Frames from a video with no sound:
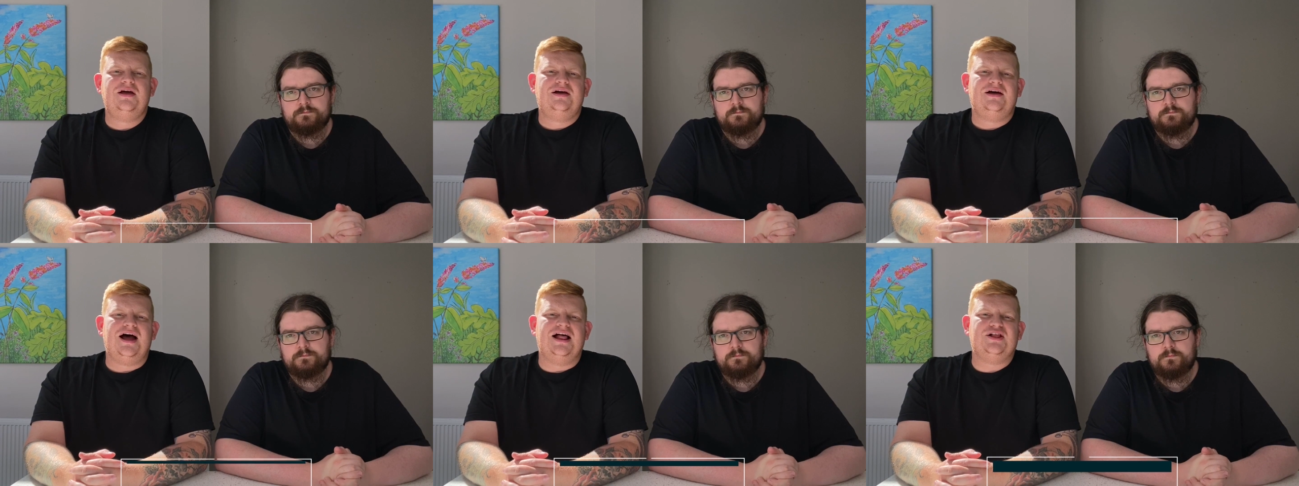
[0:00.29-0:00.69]

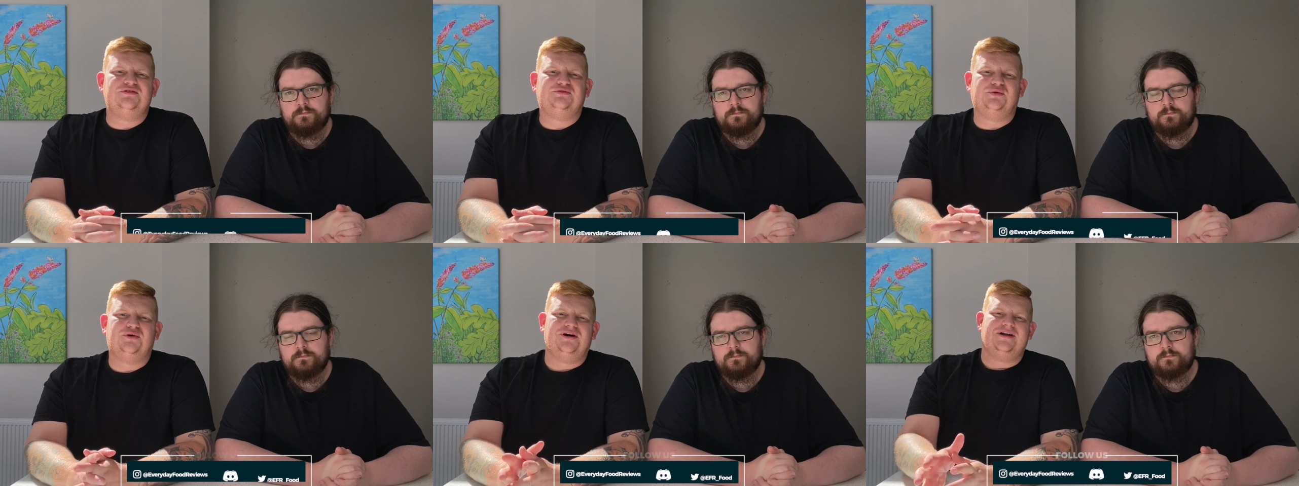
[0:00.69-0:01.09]
Speaker 1: Hello
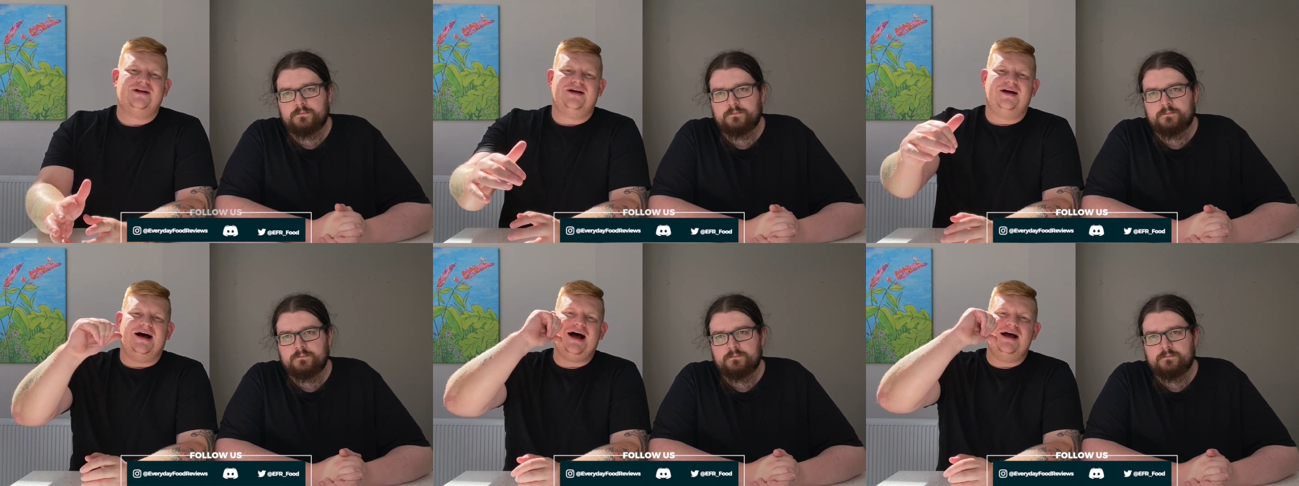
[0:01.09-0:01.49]
everyone,
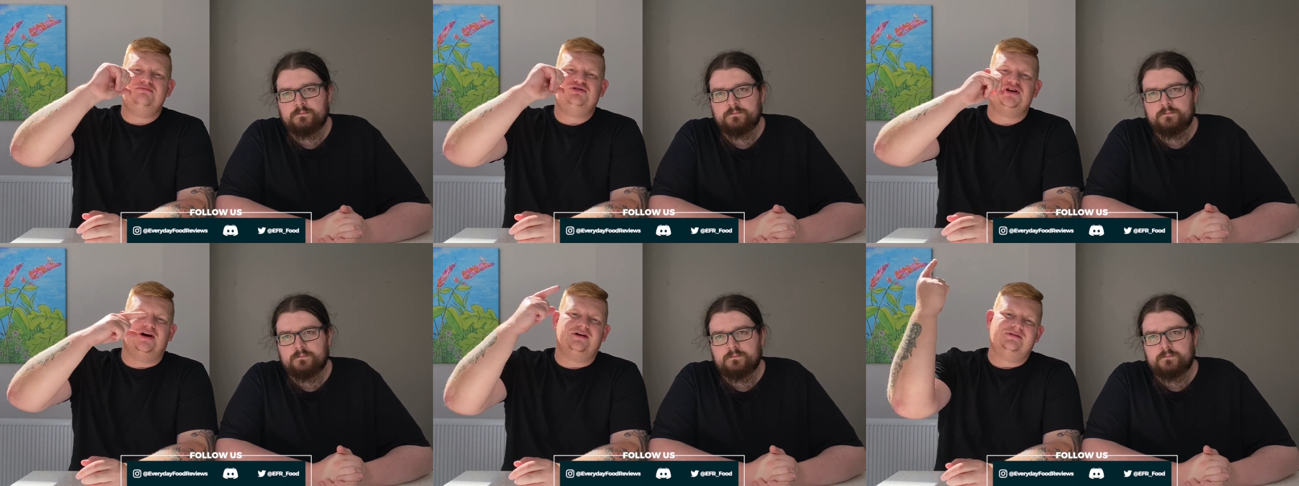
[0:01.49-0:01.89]
I'm
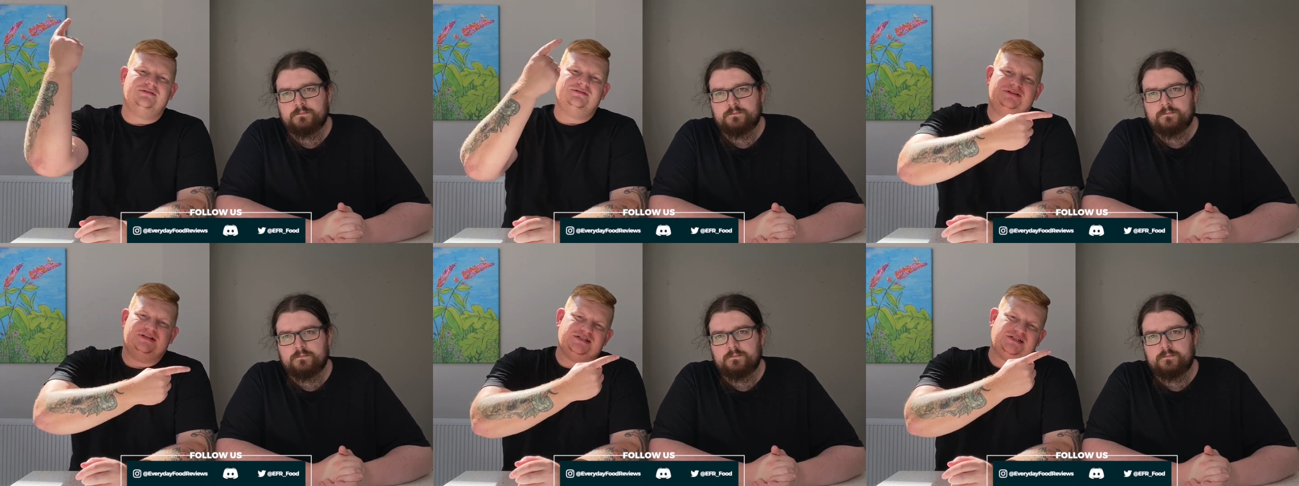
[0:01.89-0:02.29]
John,
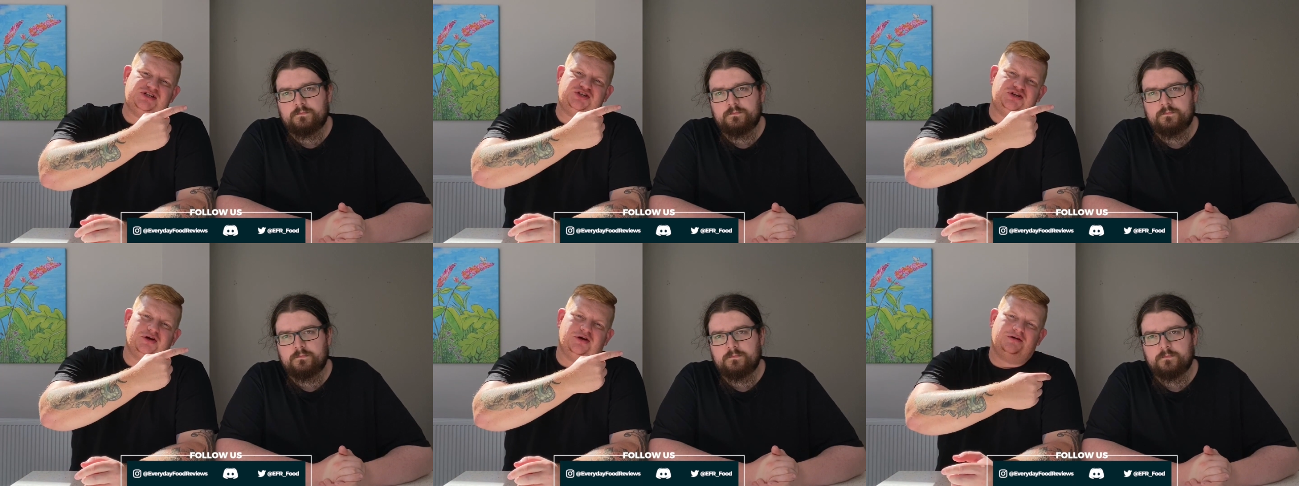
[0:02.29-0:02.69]
this is
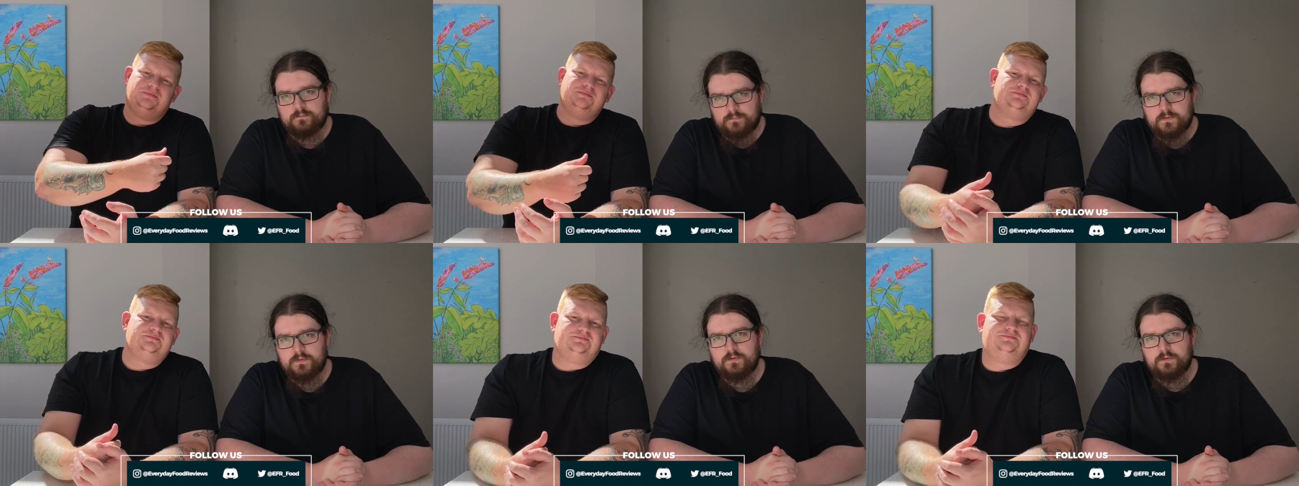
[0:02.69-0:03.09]
Sean.
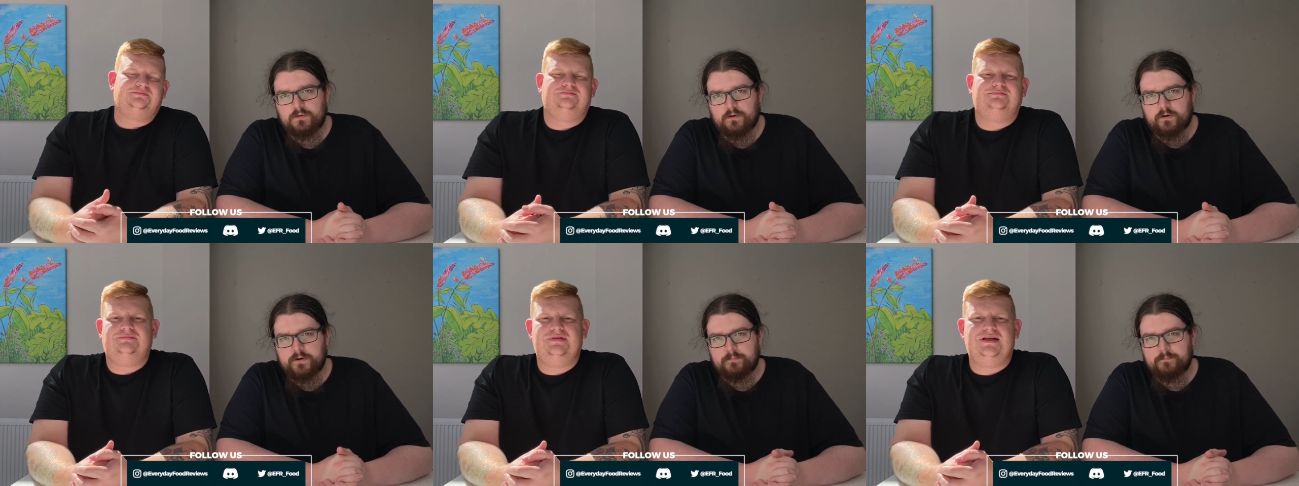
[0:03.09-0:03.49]

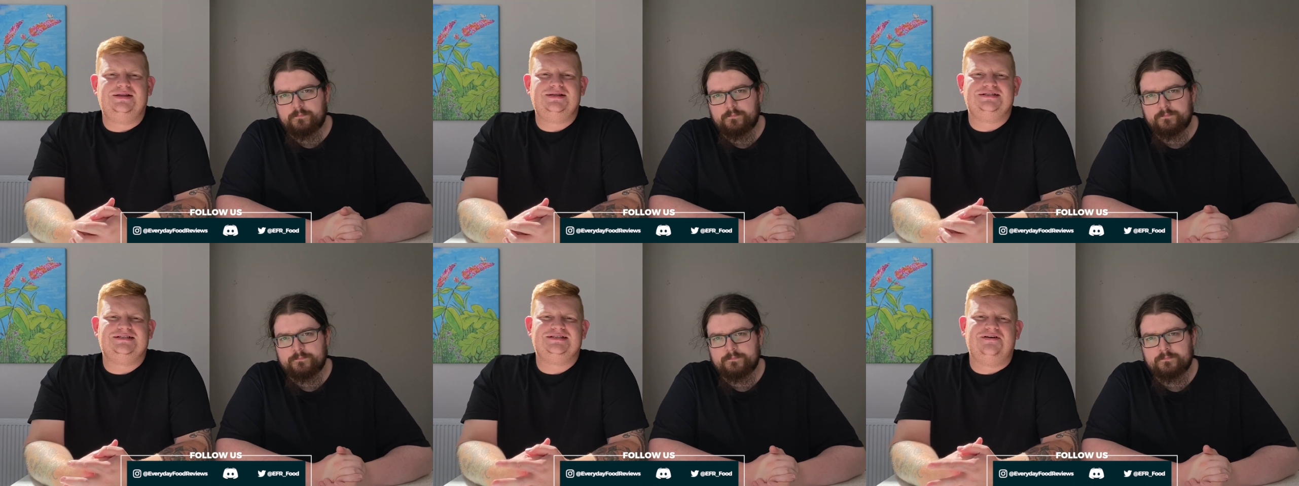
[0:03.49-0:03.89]
Alright. And
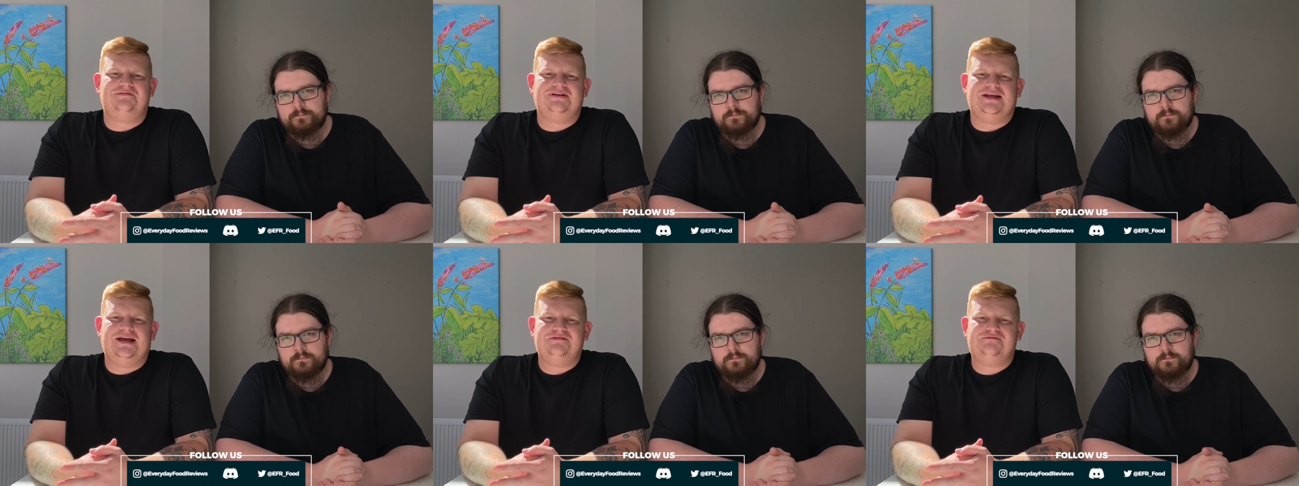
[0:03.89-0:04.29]
this is
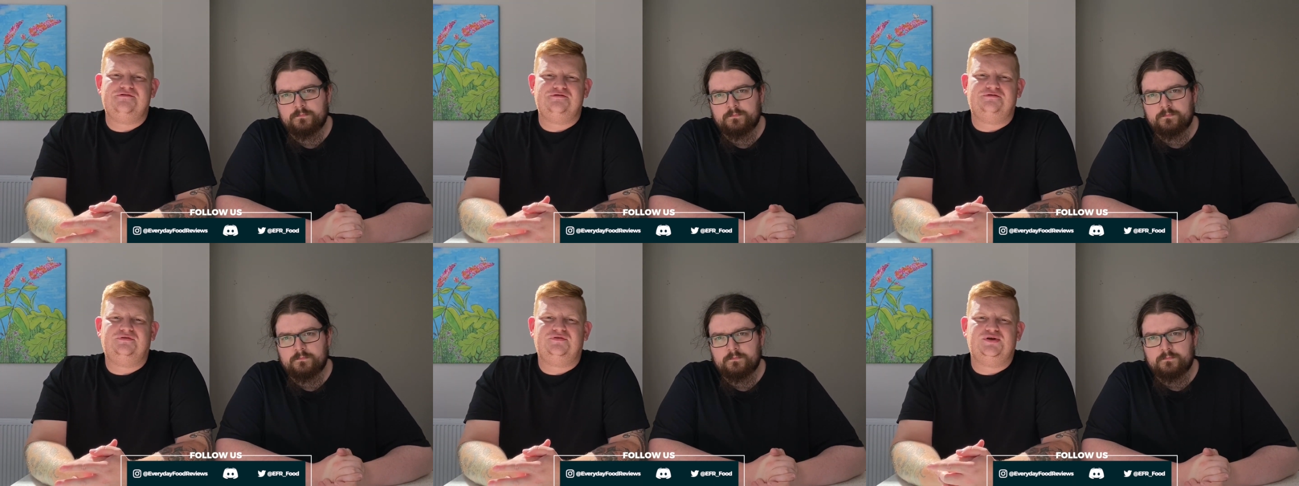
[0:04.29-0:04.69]
Everyday
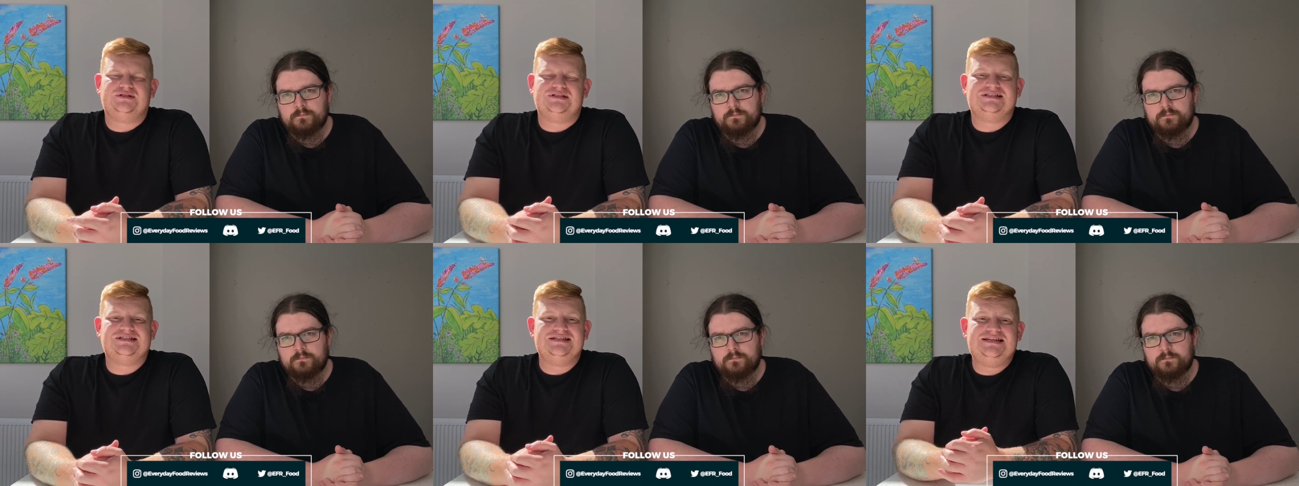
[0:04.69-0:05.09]
Food Reviews.
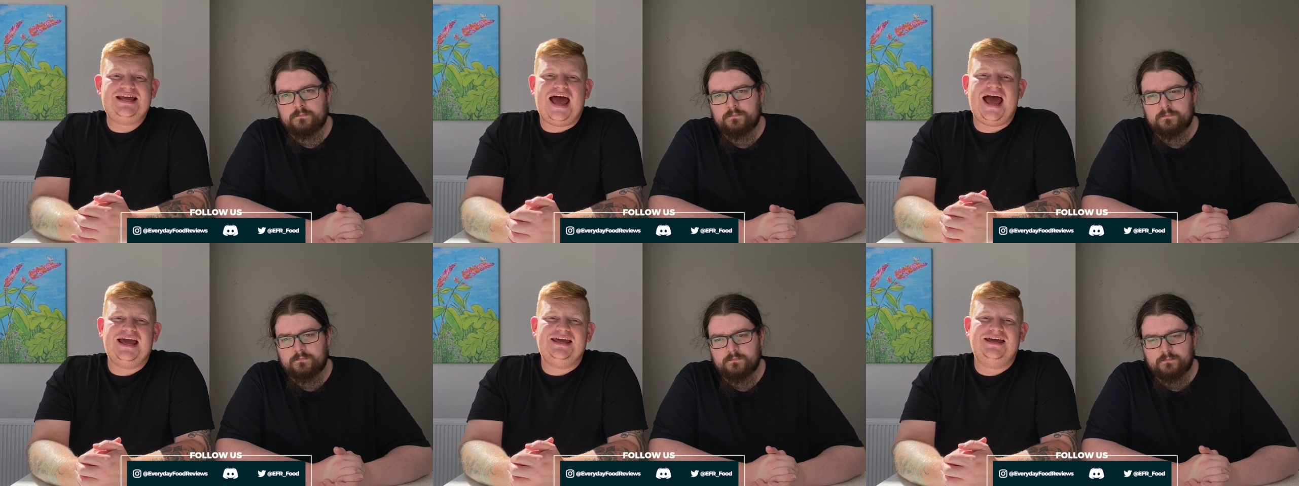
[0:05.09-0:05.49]

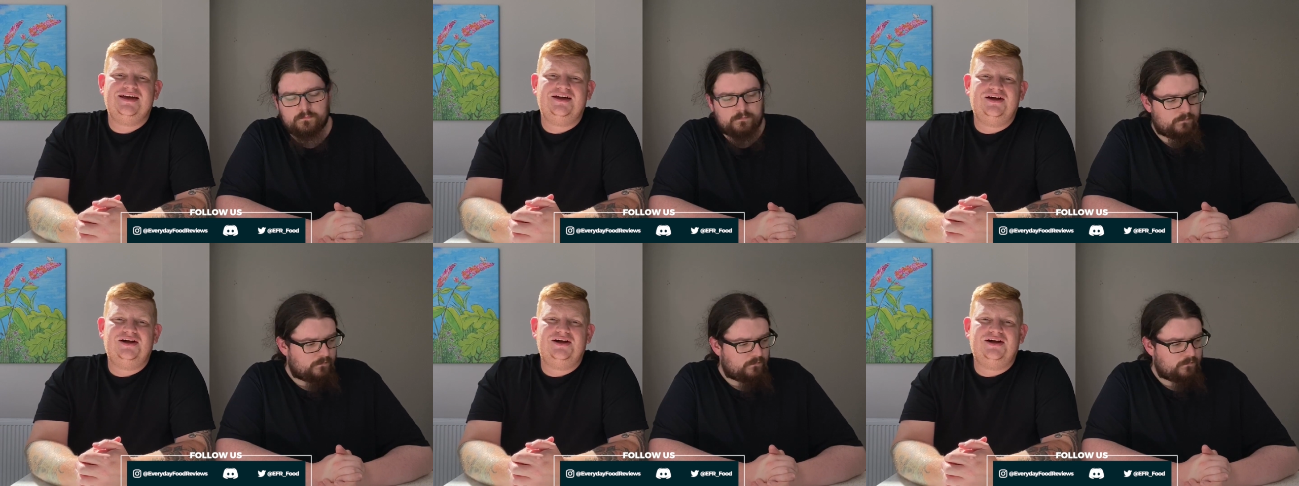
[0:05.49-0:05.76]
Today,